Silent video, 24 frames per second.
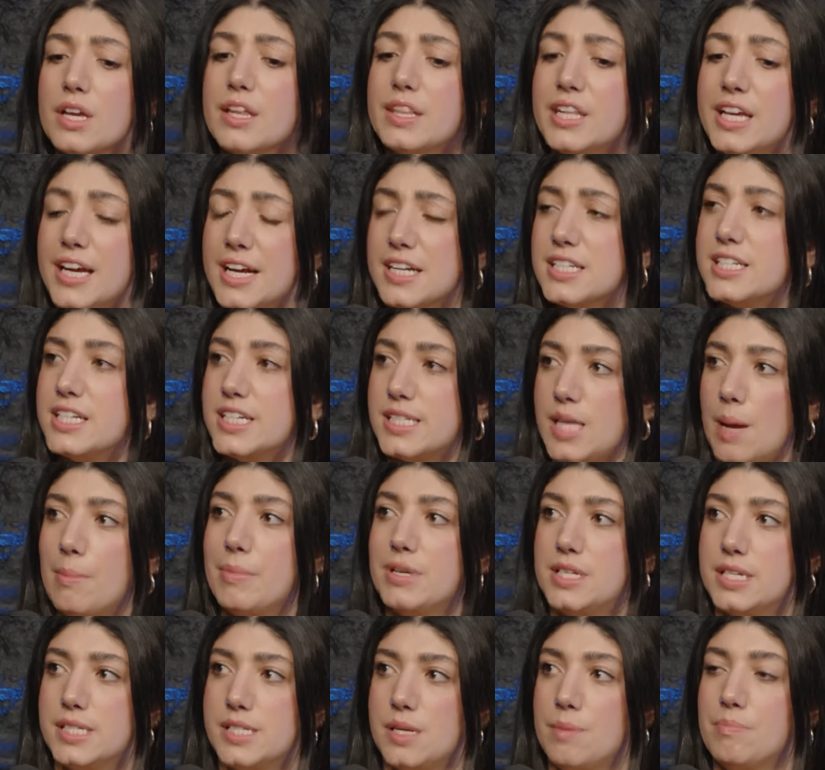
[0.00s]
The
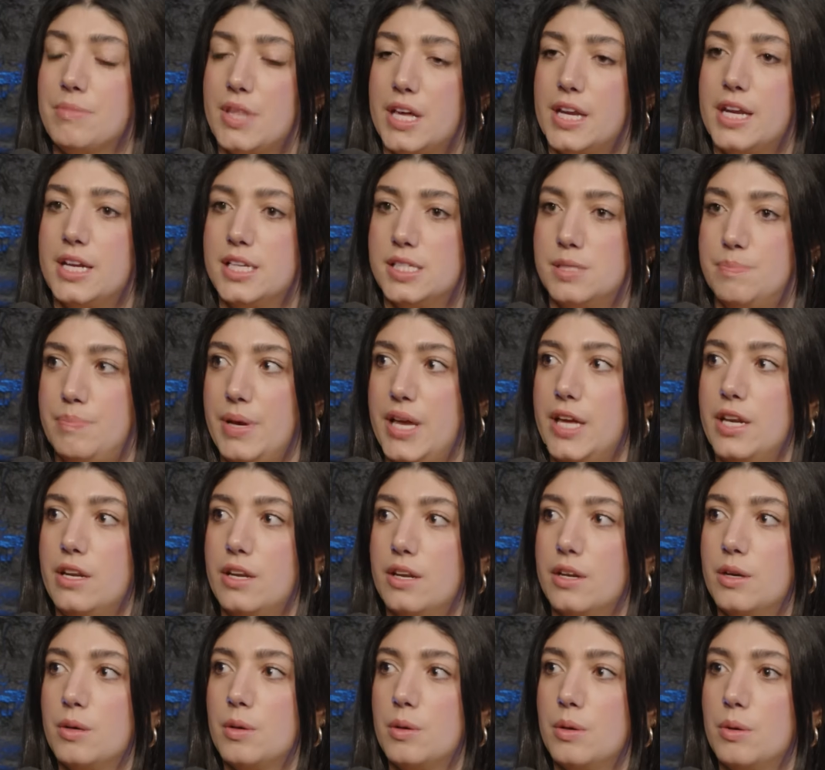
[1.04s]
anti-Semitism that has
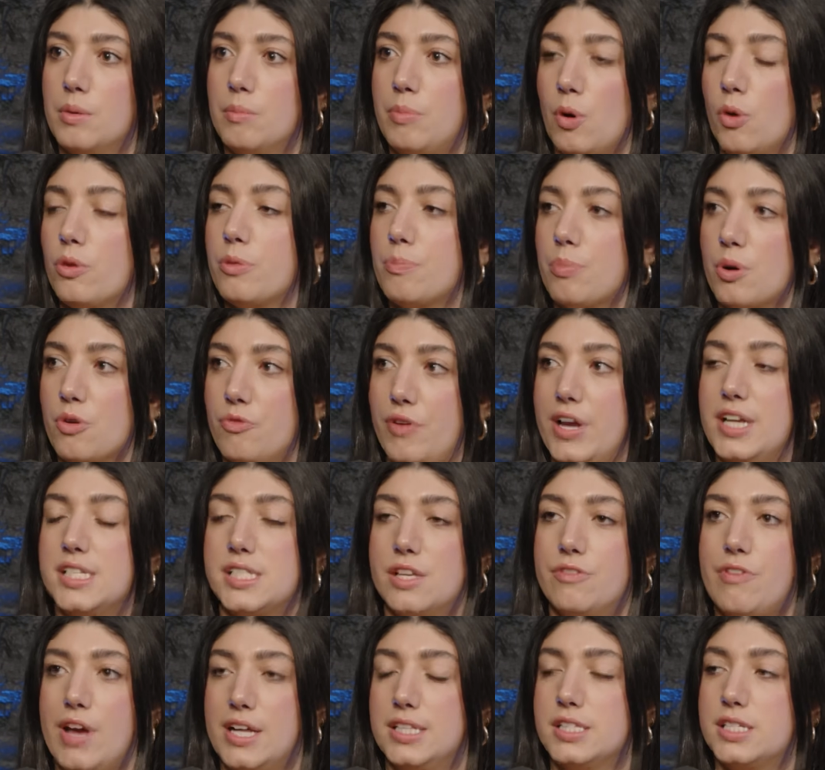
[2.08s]
been both
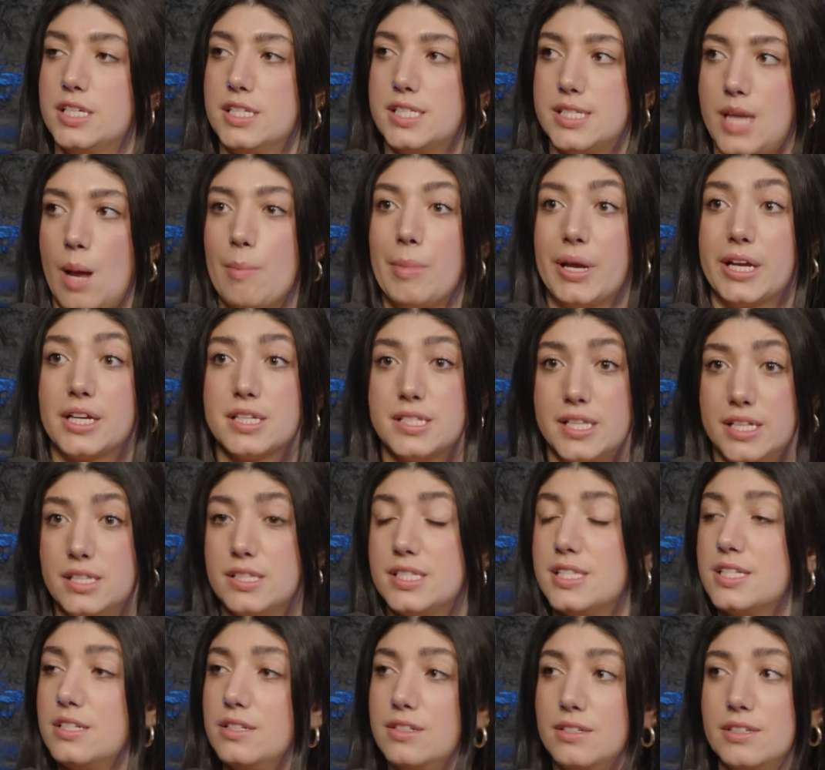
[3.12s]
pervasive and systemic
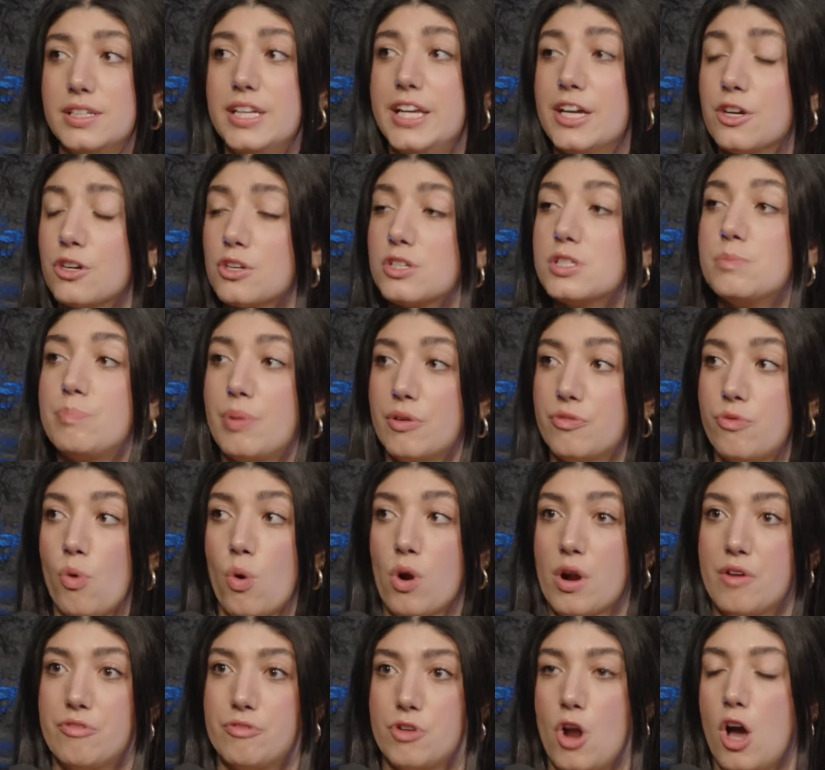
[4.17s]
since years
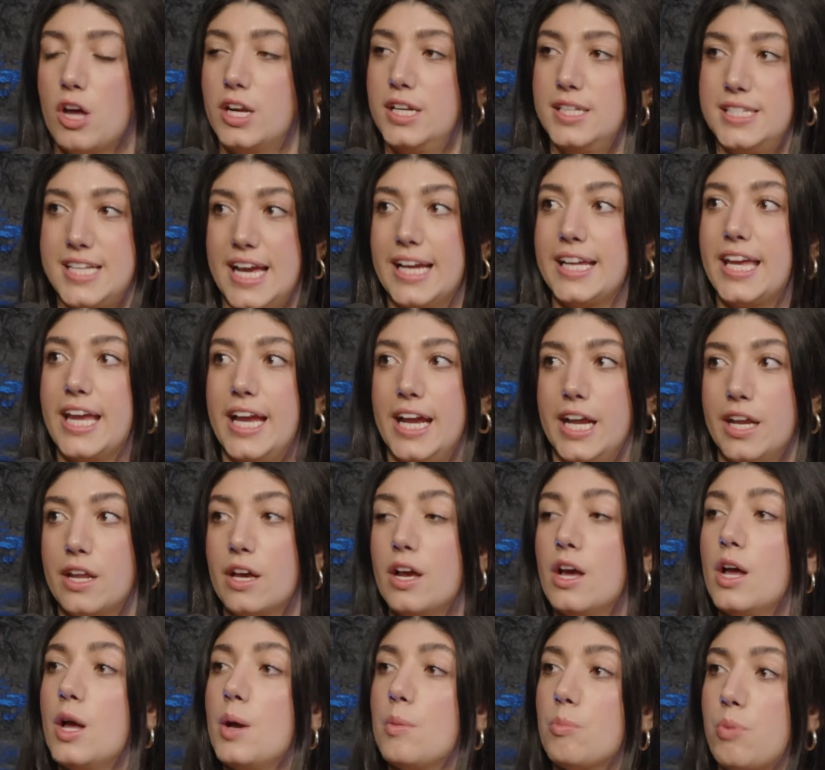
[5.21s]
before, if not a decade
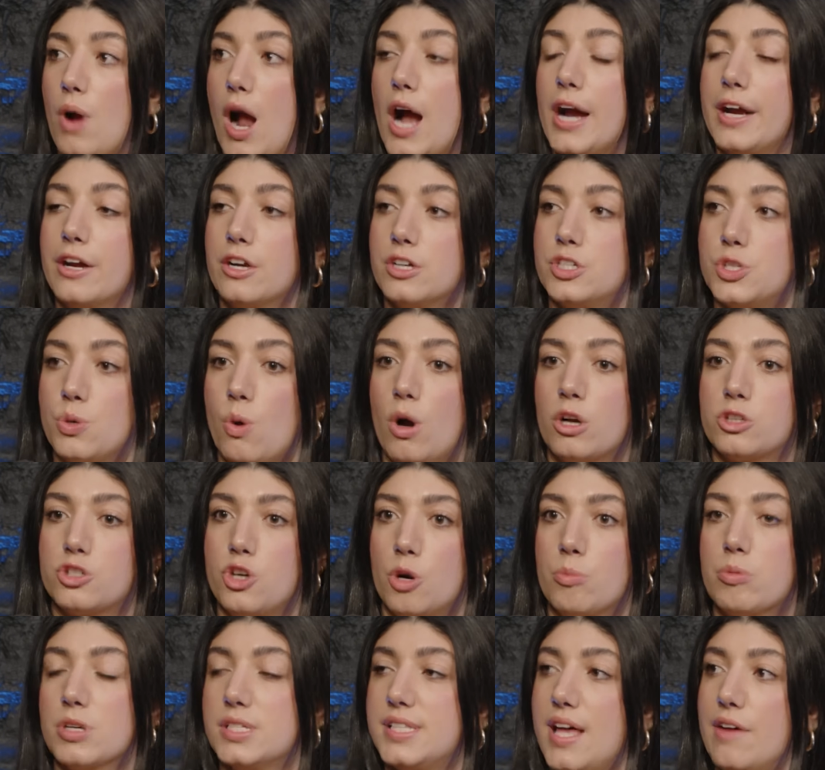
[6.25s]
prior to
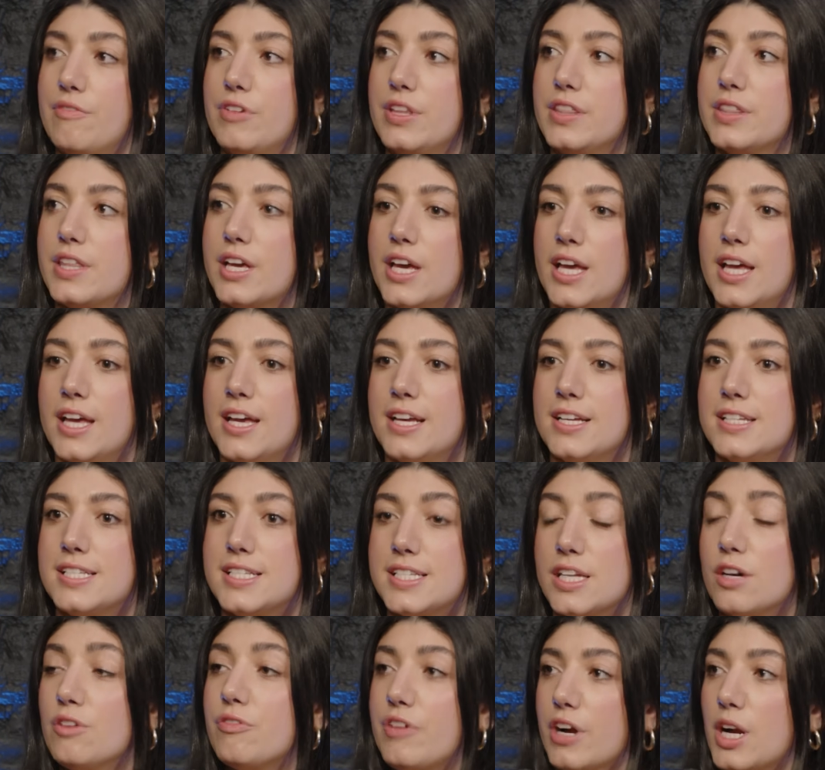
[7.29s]
October 7th,
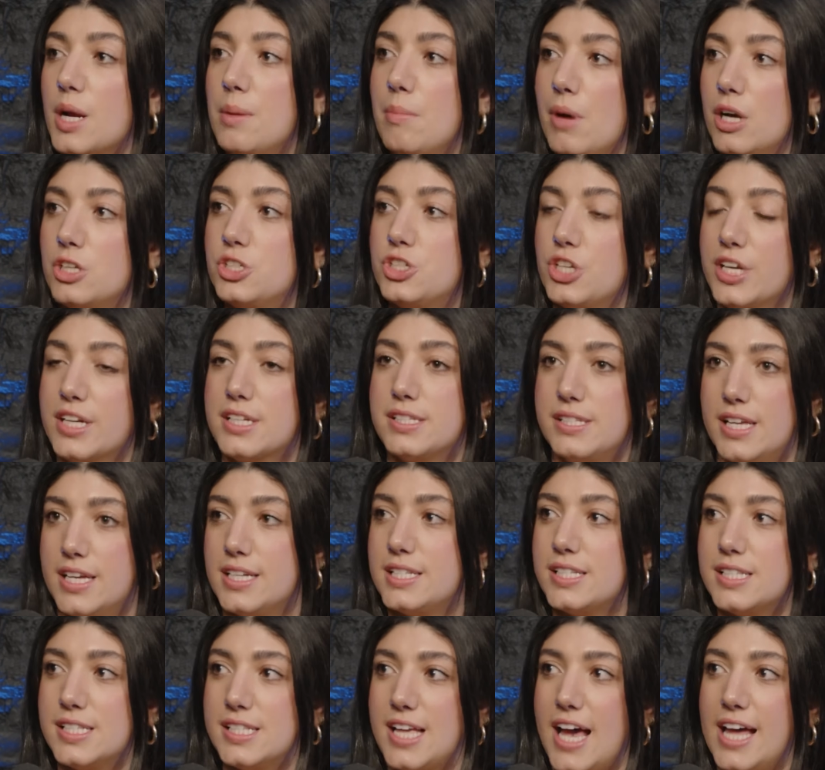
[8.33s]
still very much
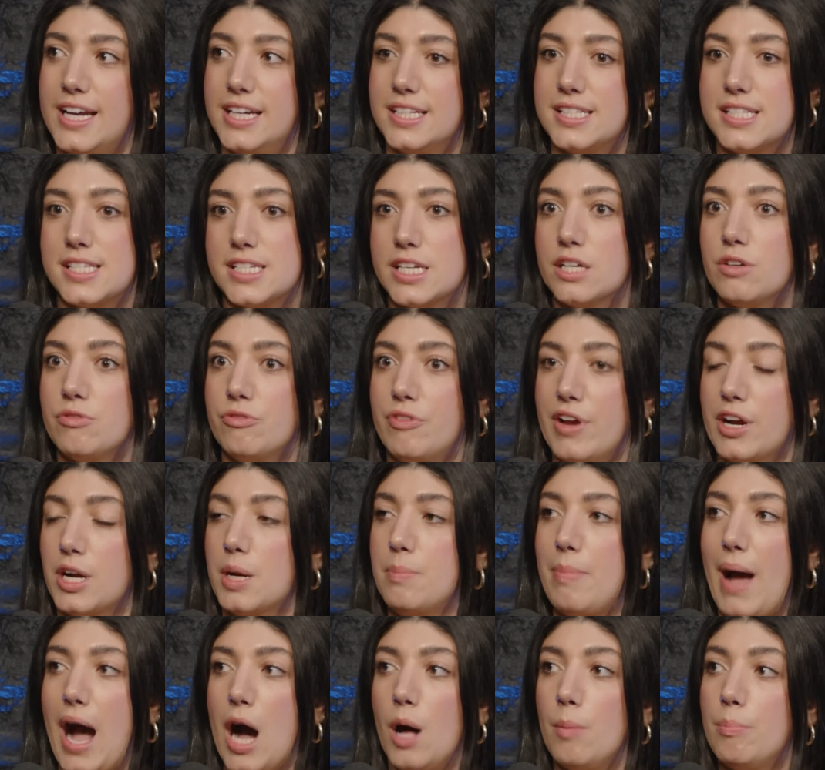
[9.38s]
exists, and it's still very
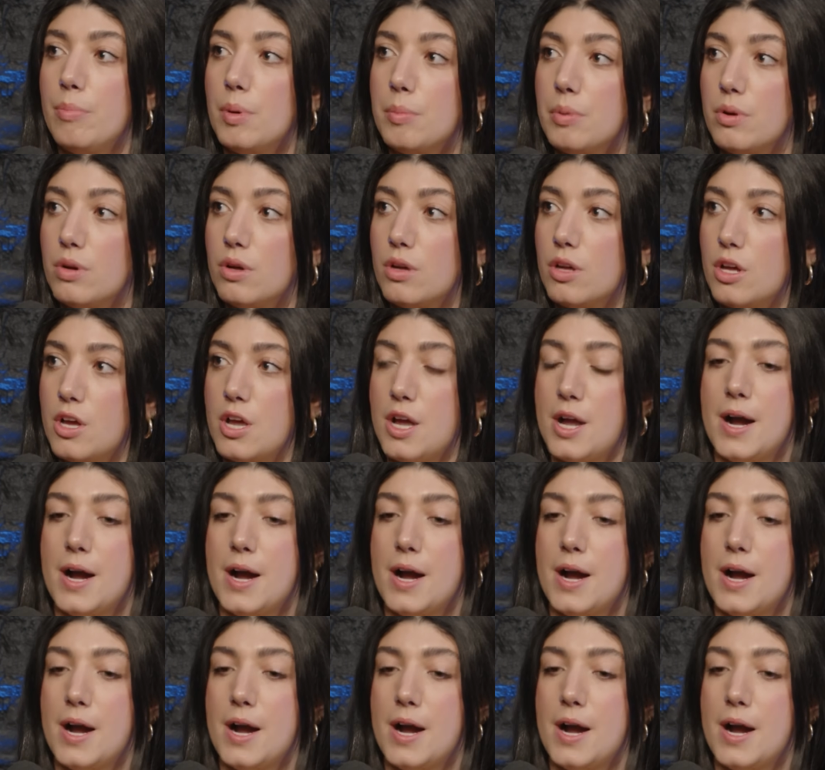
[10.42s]
palpable.